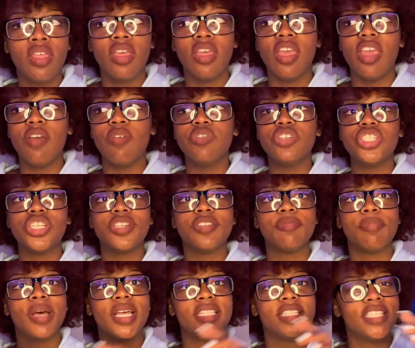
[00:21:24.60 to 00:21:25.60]
it was just
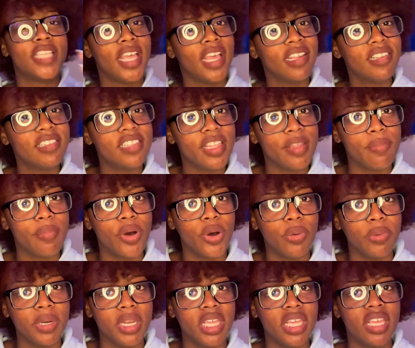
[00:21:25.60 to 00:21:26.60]
my
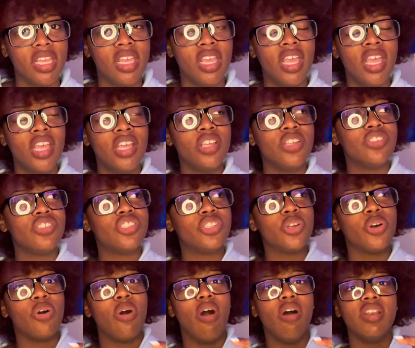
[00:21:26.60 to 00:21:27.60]
testimony.
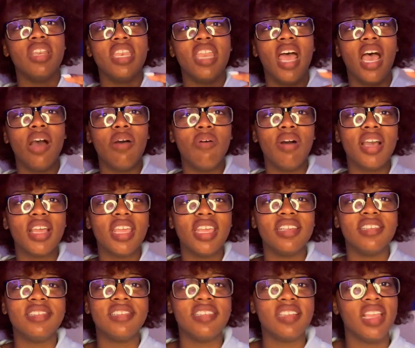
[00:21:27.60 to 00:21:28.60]
So now I
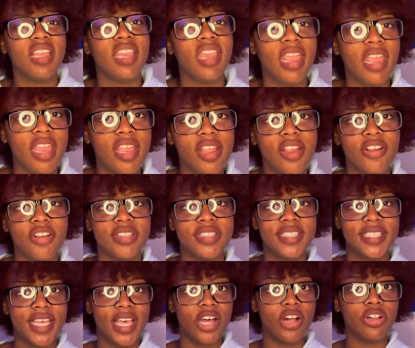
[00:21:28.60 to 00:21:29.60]
can sit here and
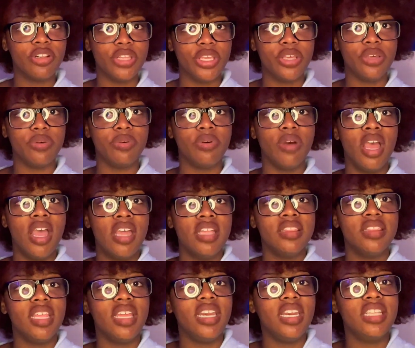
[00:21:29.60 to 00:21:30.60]
tell you
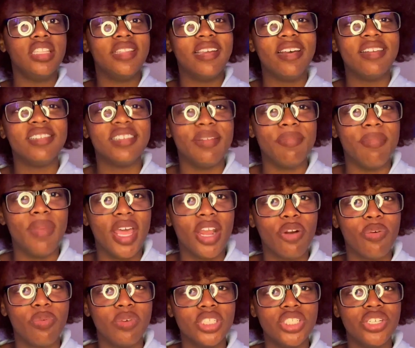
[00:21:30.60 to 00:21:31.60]
that it doesn't matter
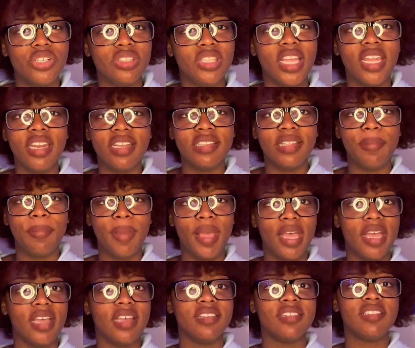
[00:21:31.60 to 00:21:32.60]
what you did in the
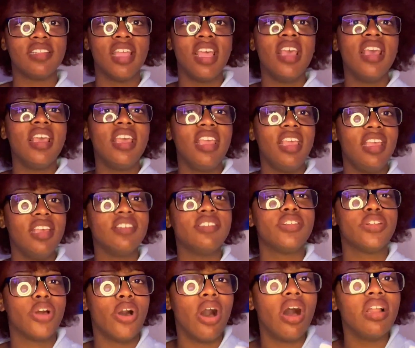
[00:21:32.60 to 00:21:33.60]
past. He is
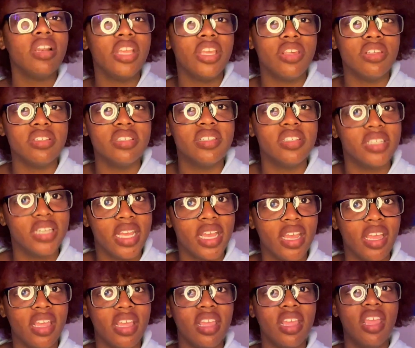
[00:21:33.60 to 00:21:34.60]
calling you
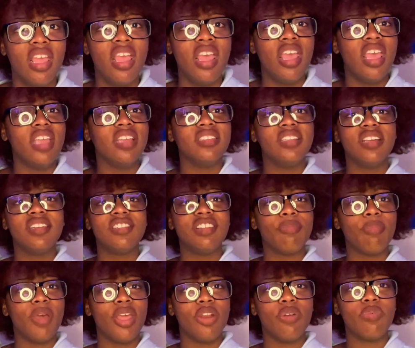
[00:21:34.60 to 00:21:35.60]
today. It doesn't
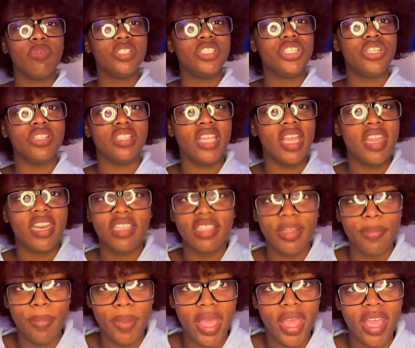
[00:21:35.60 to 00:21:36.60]
matter what you did in the
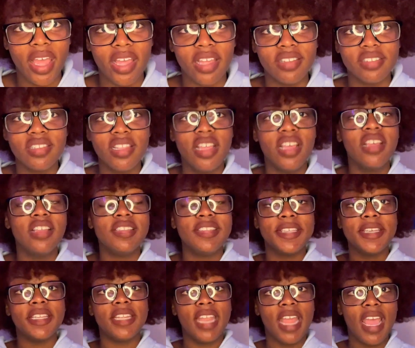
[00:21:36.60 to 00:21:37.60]
past.
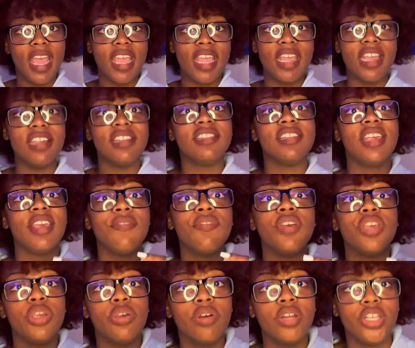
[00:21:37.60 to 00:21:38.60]
Today, he's
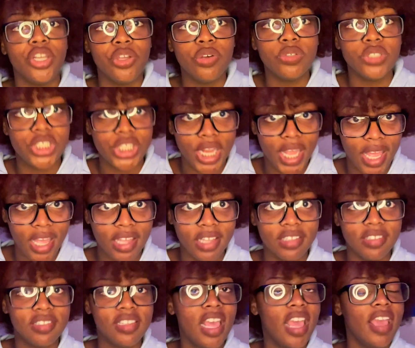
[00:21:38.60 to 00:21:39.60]
giving you a new
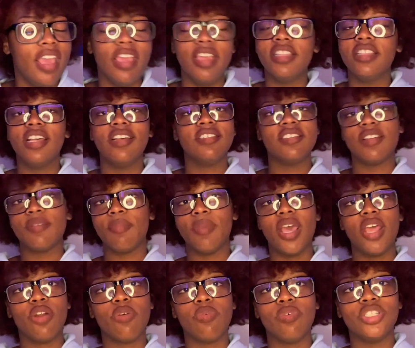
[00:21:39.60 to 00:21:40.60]
chance. It doesn't
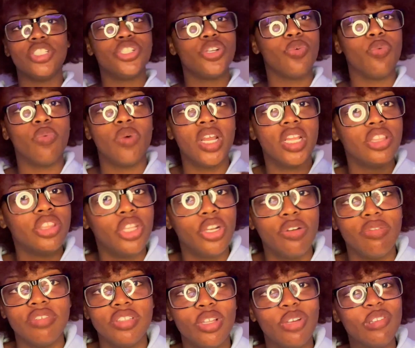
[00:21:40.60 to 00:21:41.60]
matter what you went
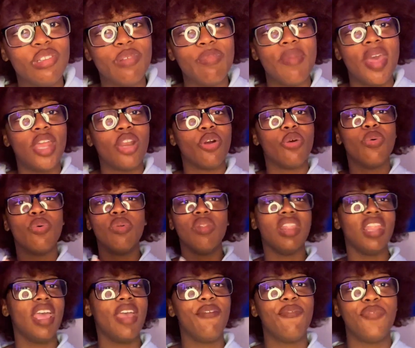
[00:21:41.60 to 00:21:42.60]
through. It doesn't matter who
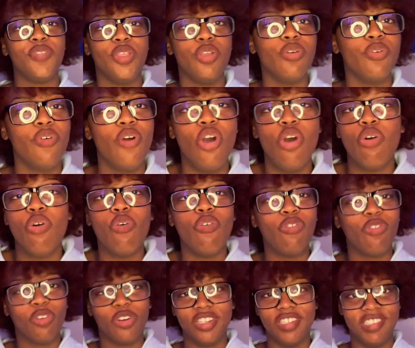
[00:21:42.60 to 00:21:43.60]
left you, who
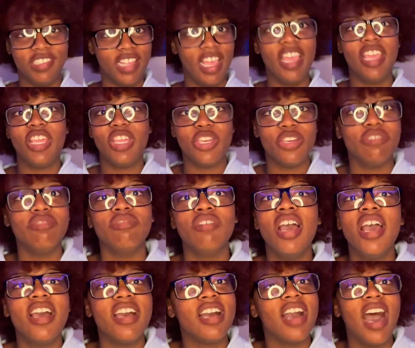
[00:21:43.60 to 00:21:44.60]
forsake you.
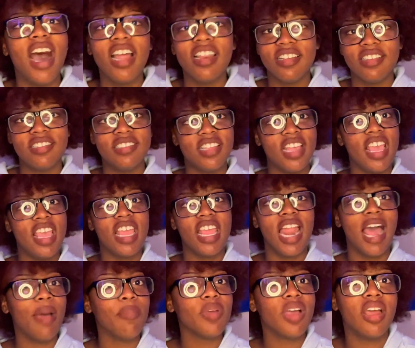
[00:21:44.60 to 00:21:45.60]
God is saying,
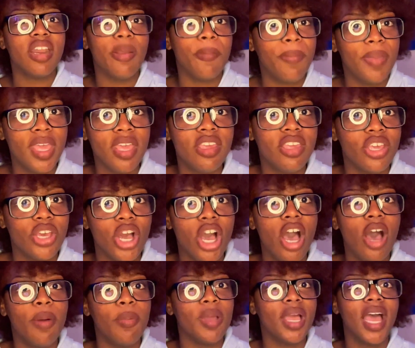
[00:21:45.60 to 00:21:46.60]
I'm going to pick you
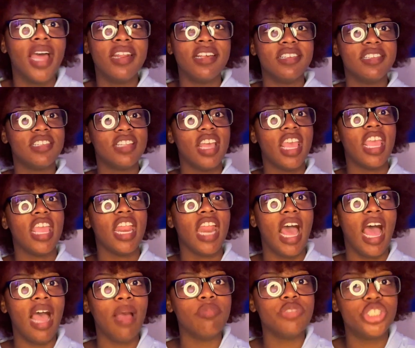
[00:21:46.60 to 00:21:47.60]
up. God is saying,
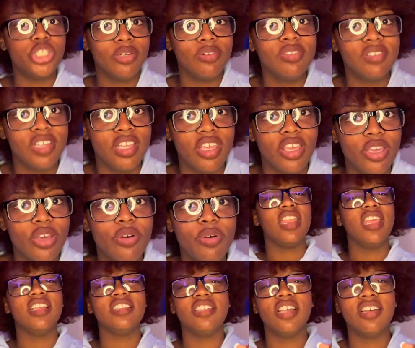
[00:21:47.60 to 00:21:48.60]
I'm choosing you.
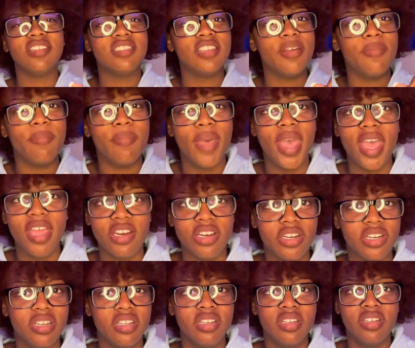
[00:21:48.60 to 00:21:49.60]
It doesn't
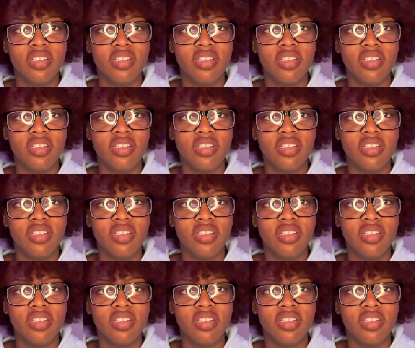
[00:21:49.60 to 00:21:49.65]
matter.